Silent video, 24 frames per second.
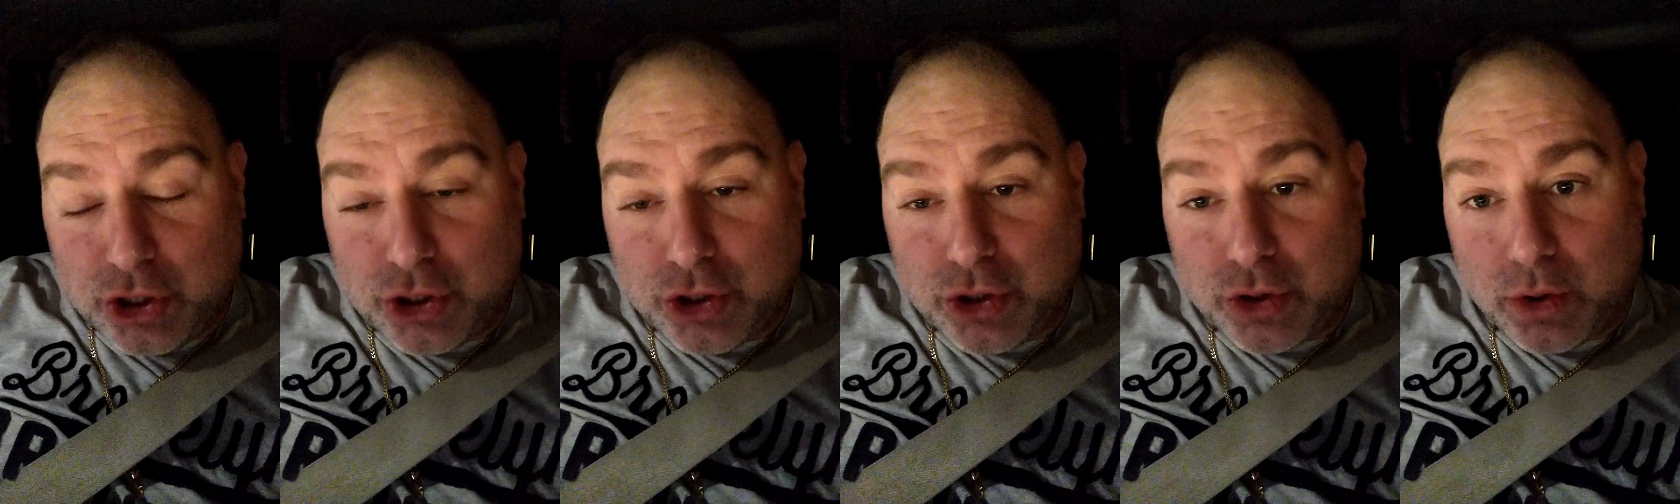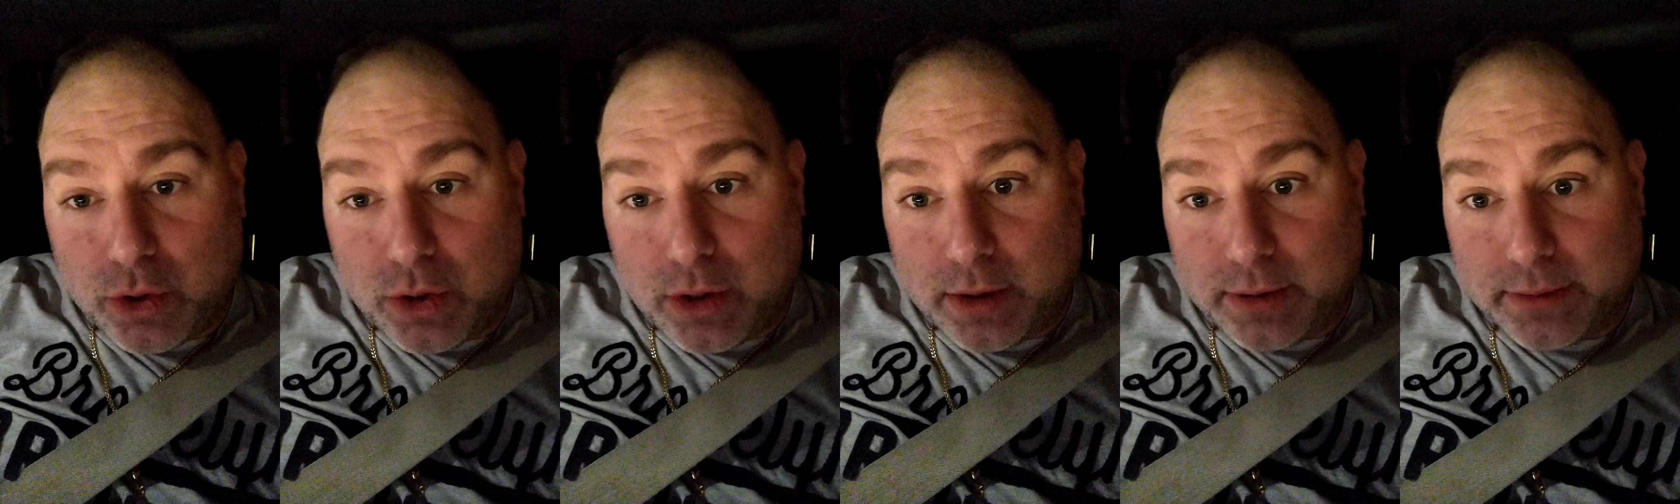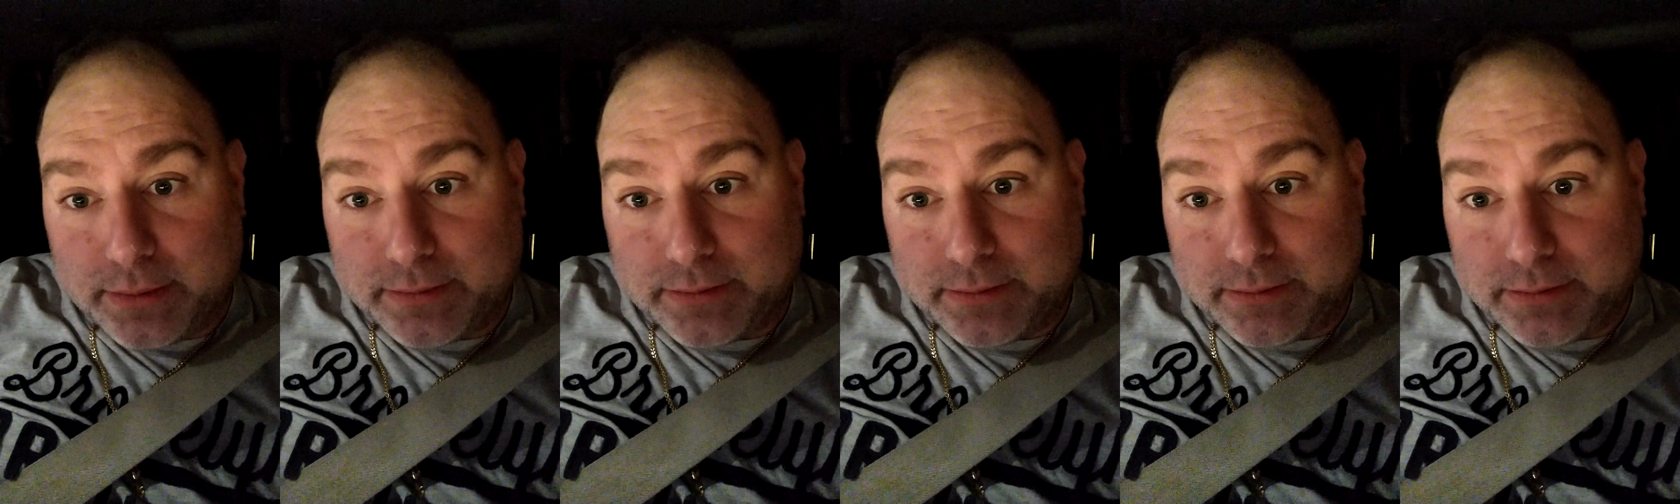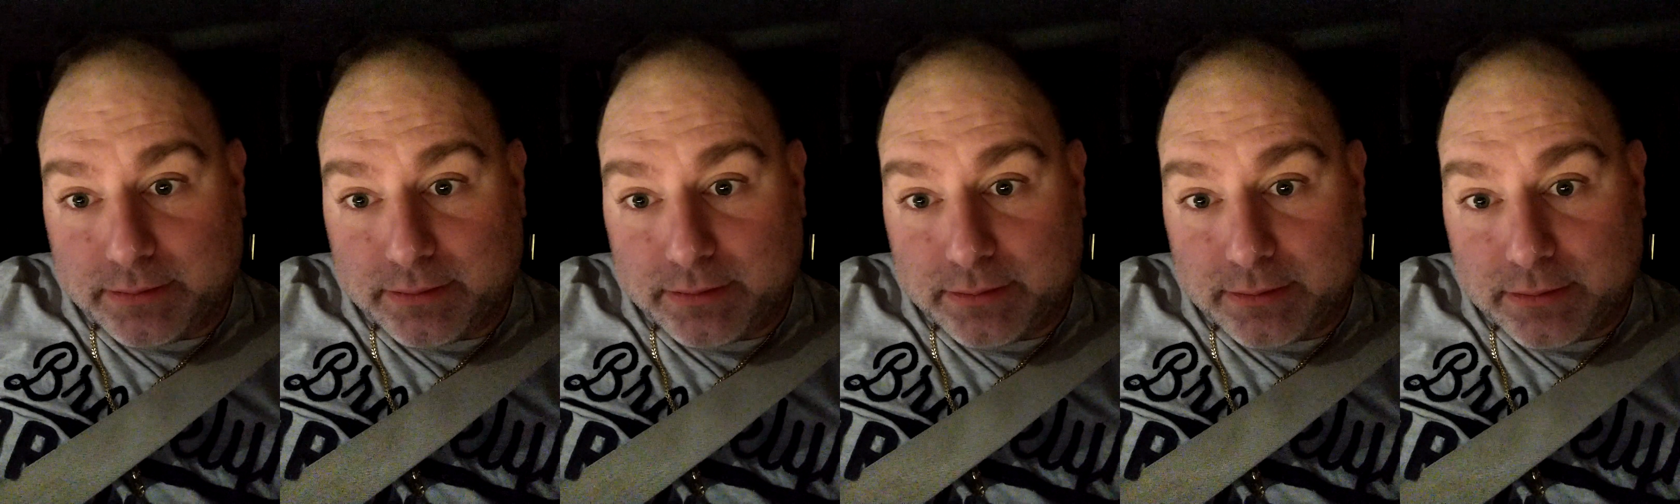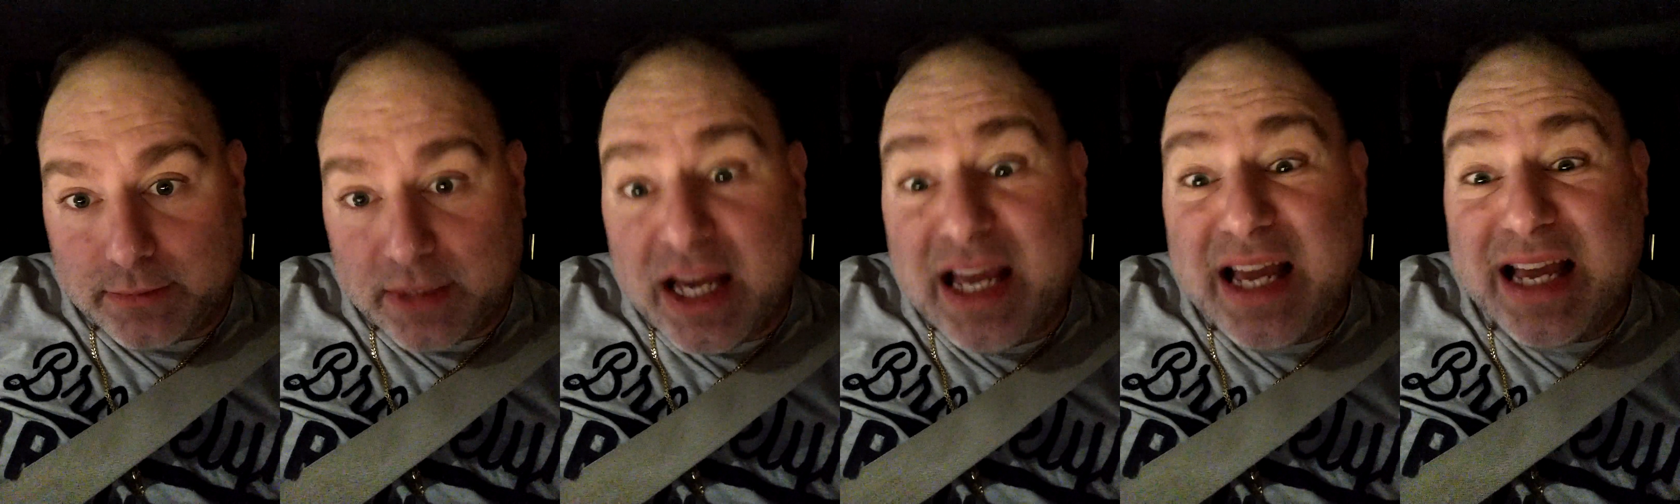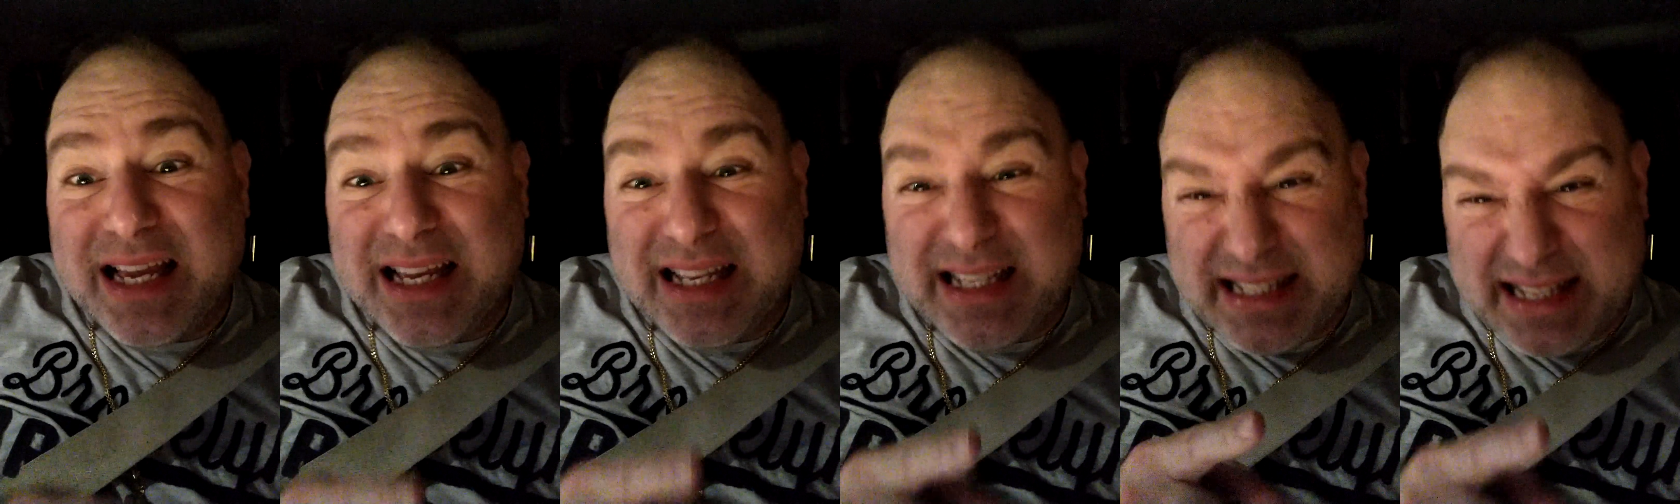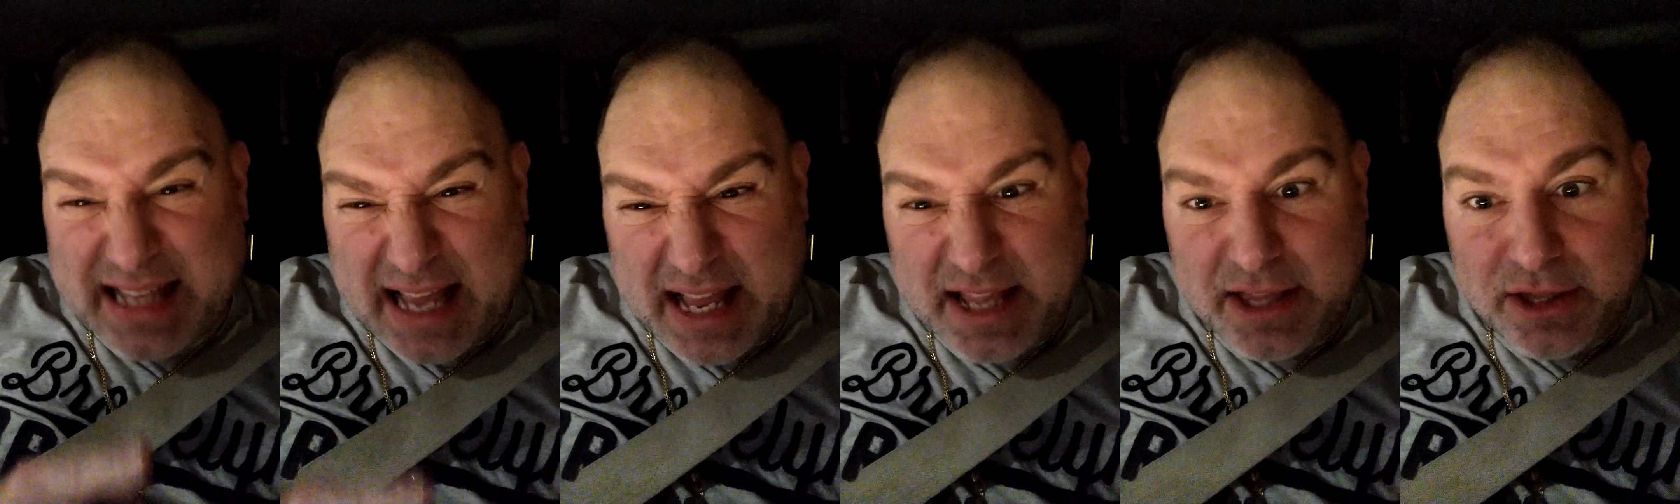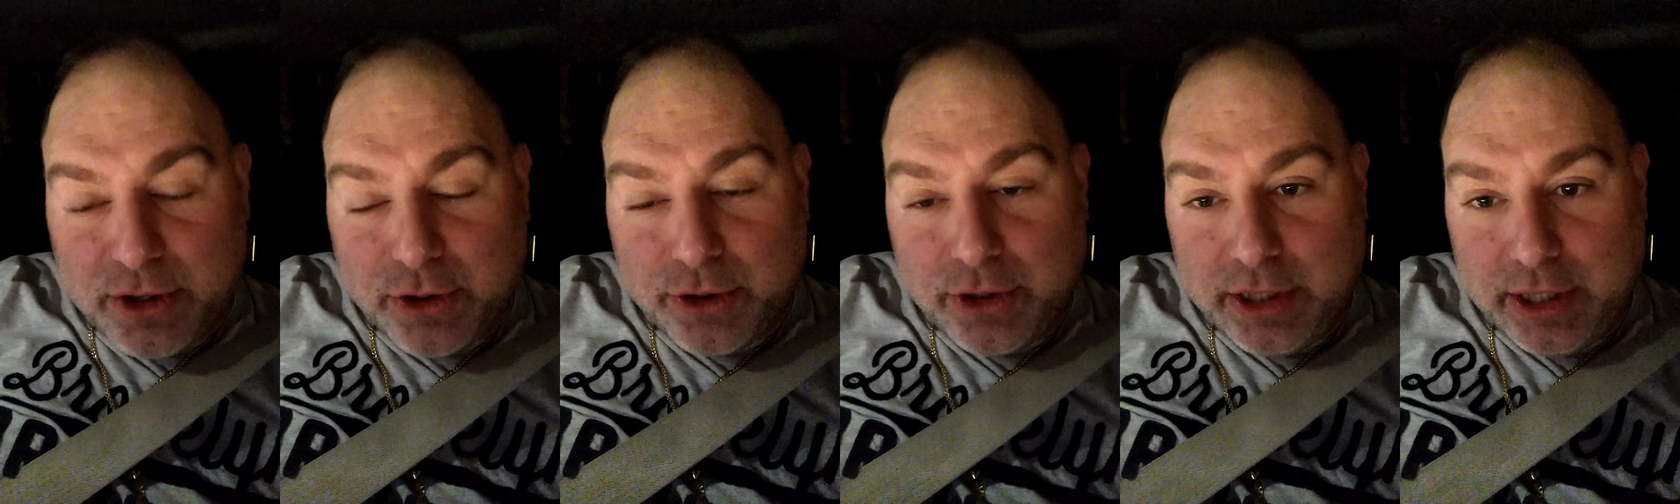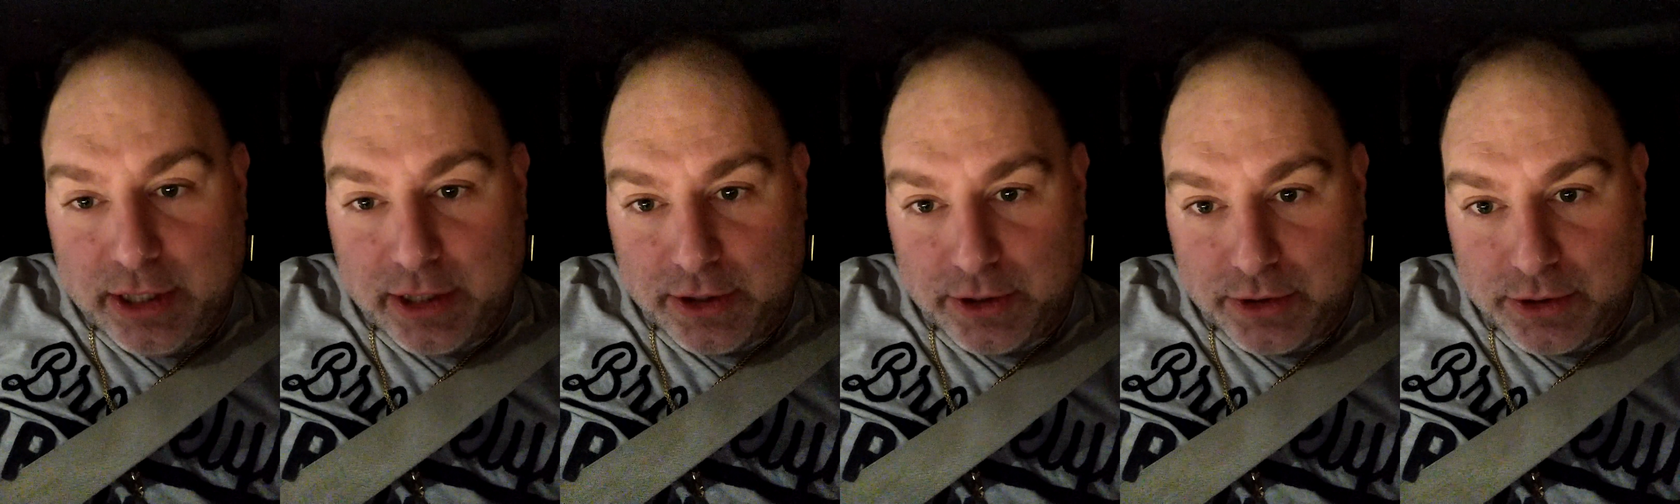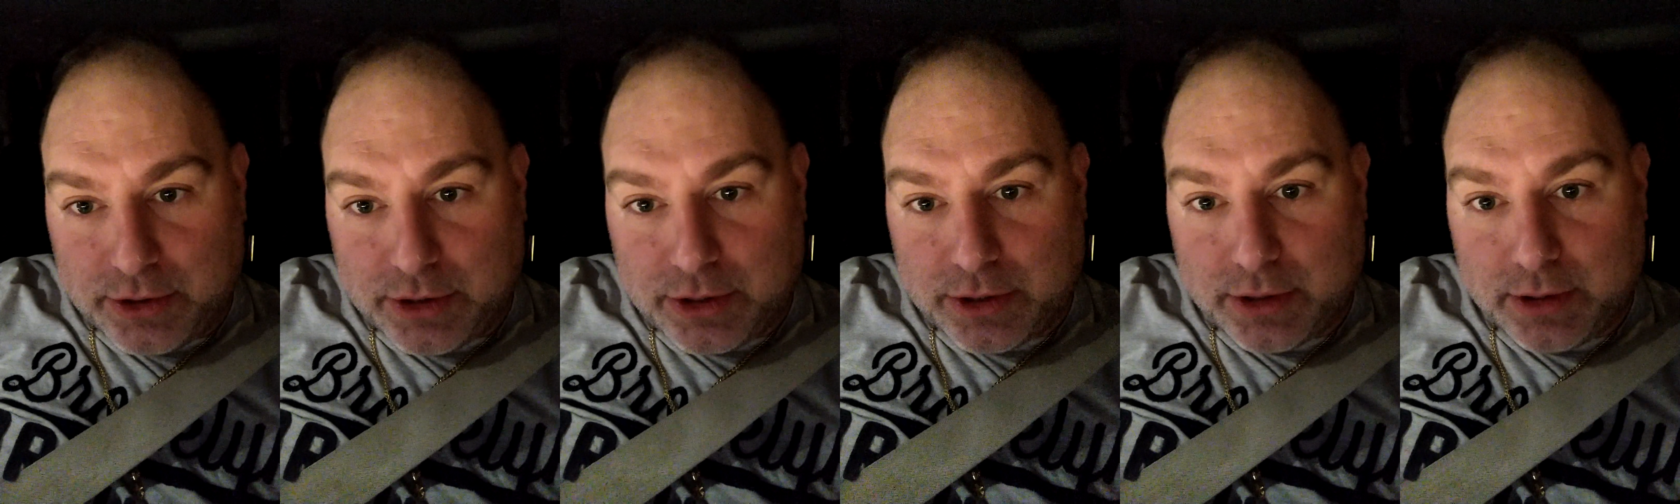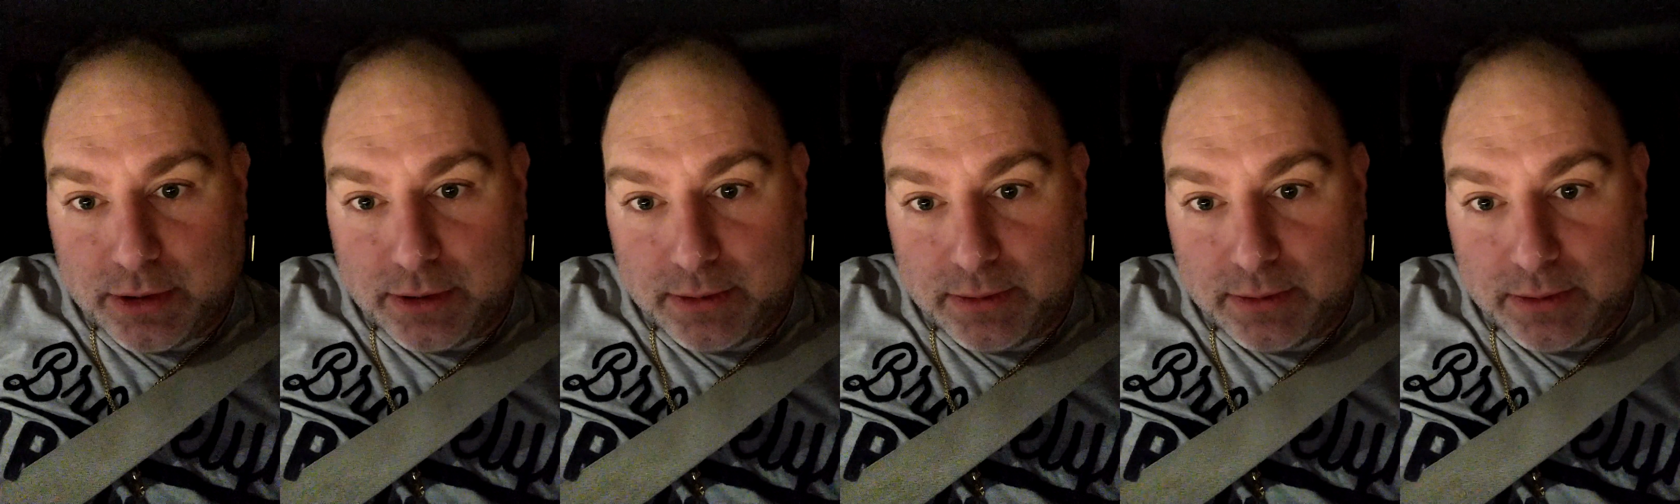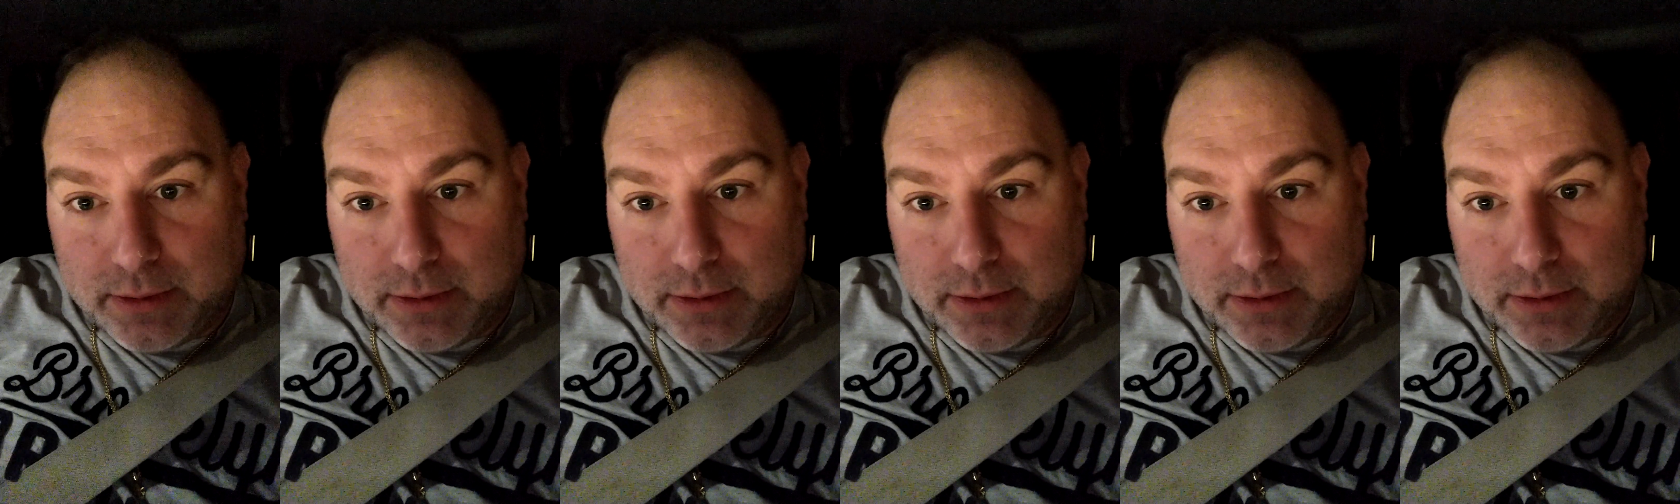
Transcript: Shore. Tender years.